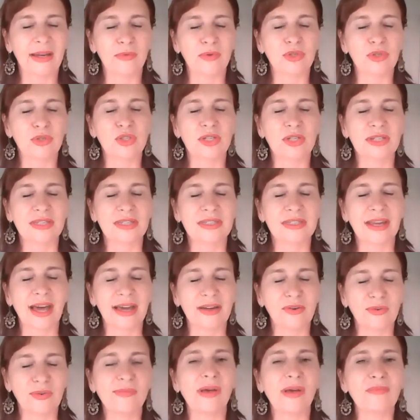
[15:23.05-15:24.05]
And it was
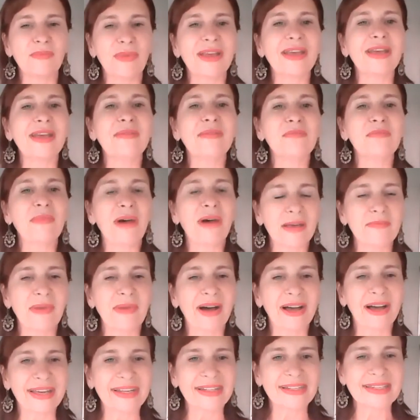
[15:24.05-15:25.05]
just, I remember in
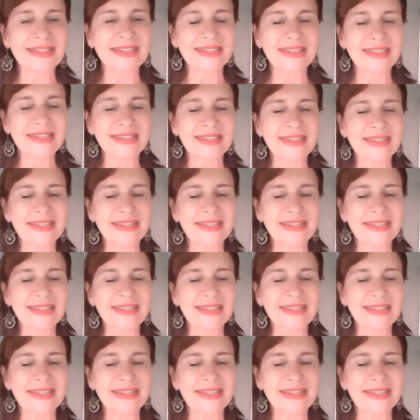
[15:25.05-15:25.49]
my mind